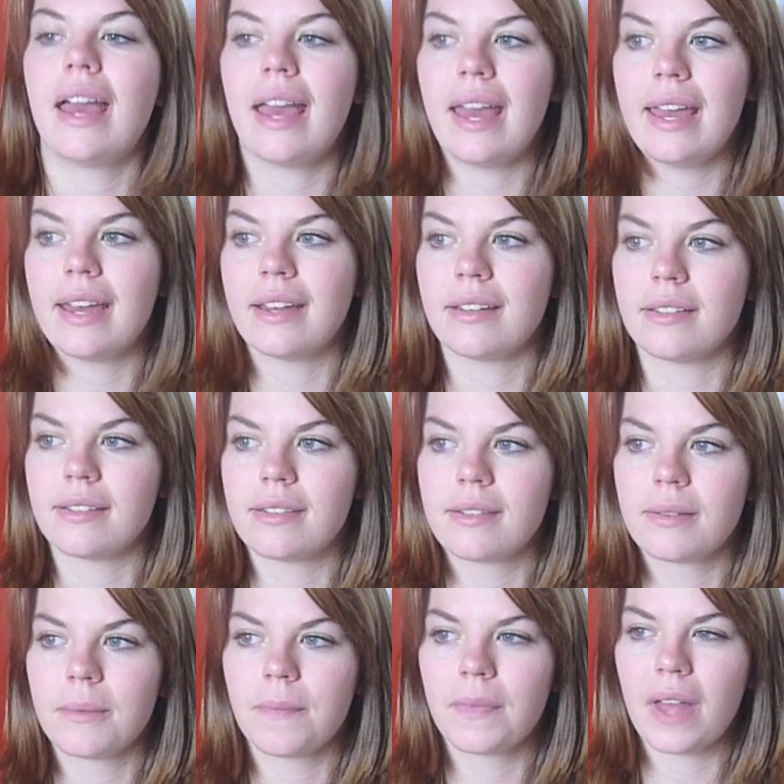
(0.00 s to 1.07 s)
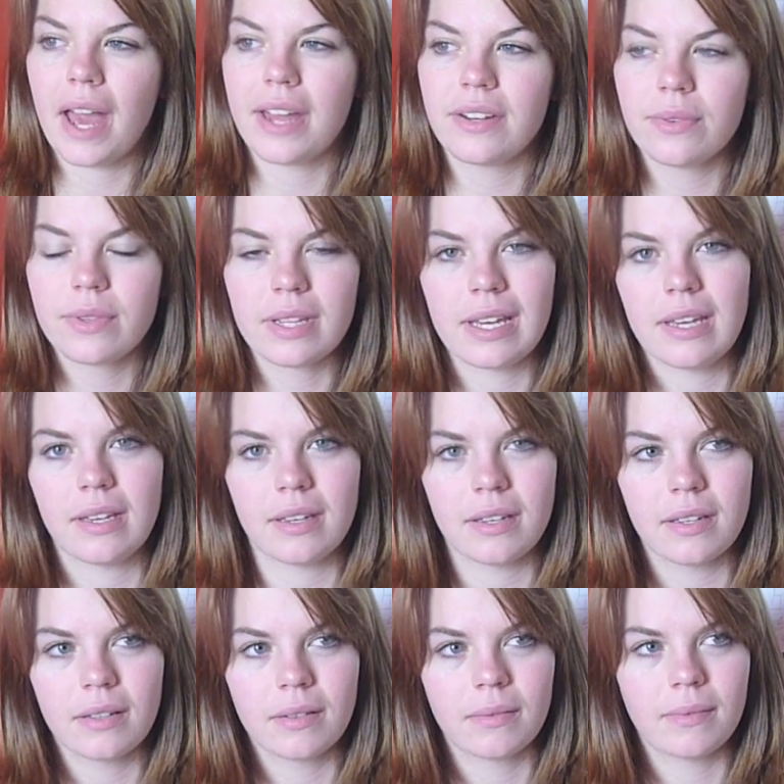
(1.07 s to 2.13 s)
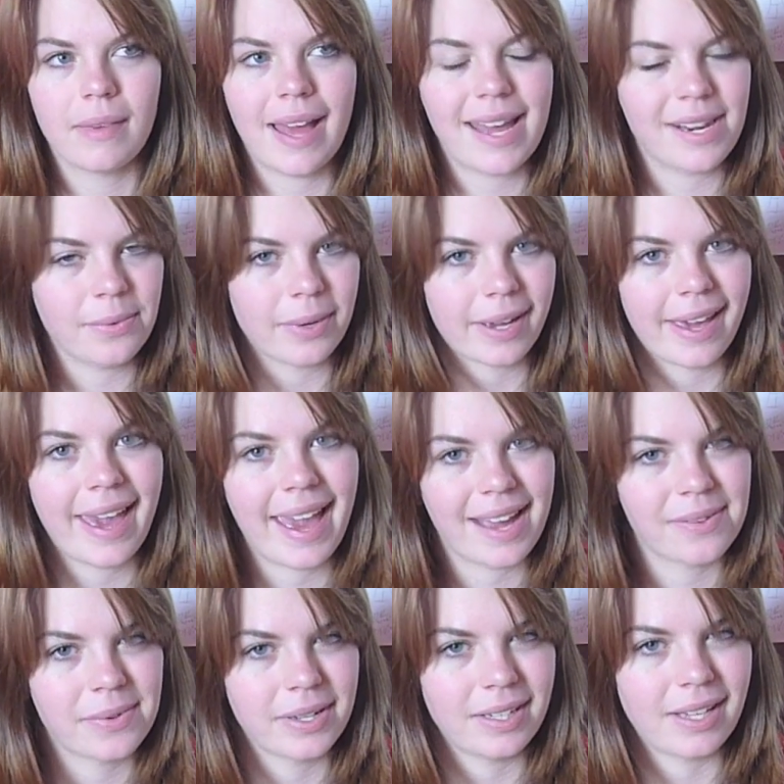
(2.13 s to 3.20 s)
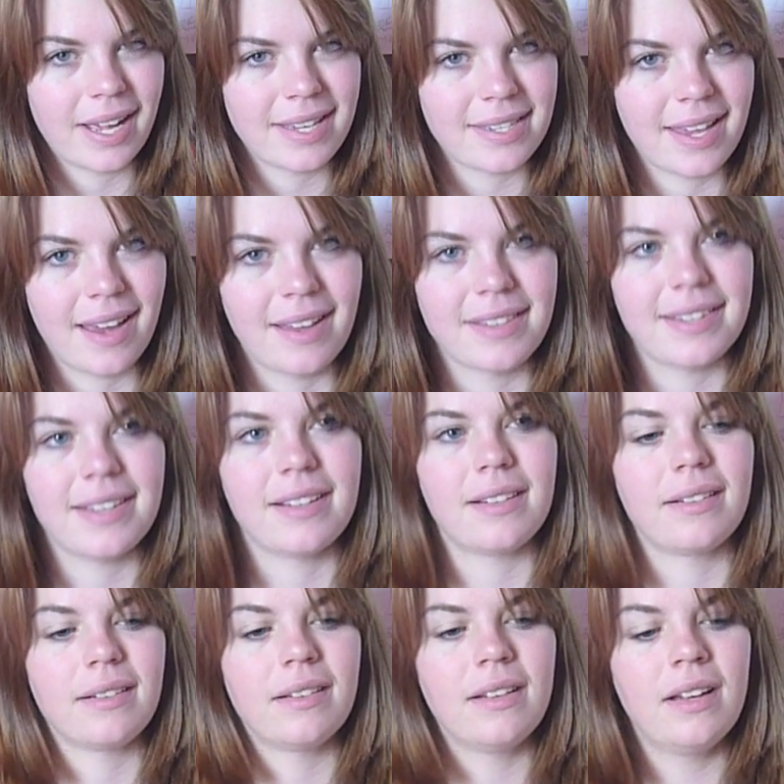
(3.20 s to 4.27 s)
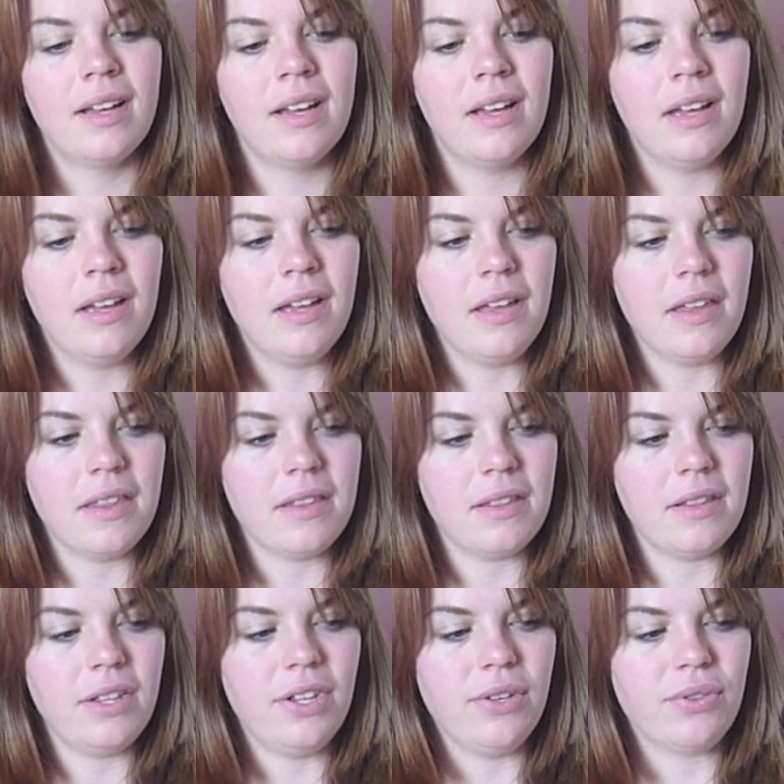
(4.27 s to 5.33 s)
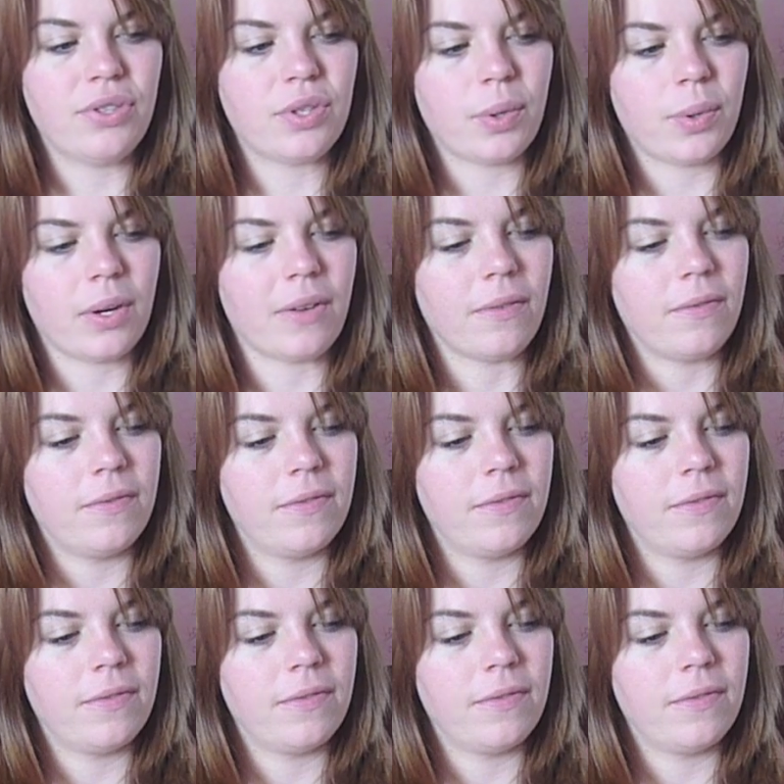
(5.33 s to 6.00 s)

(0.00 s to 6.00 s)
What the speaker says: And I don't think anyone can realize that until you sort of